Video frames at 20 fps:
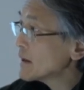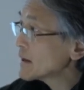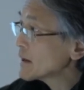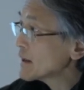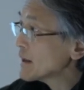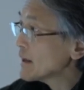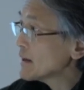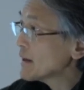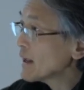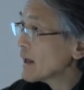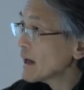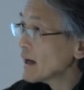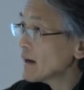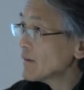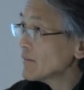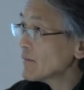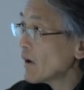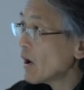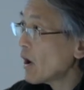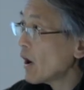can
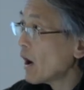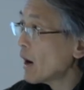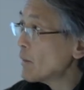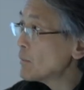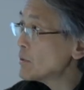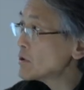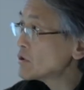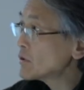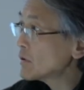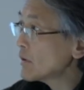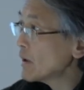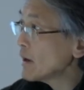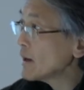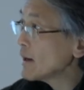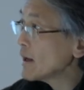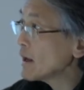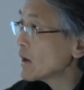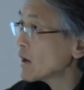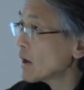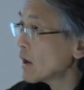have
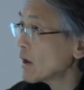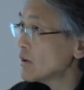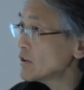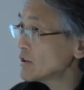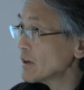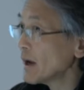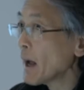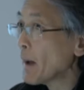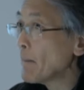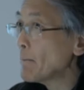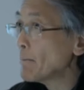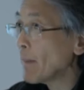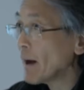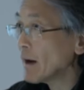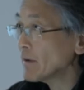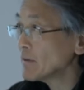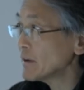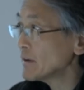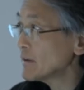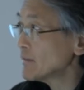arbitrarily large
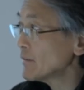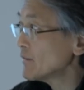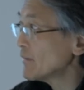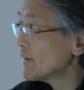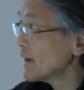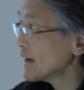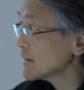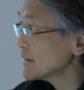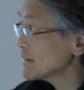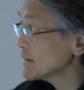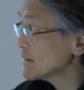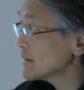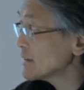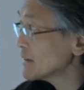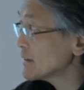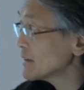unbounded effect.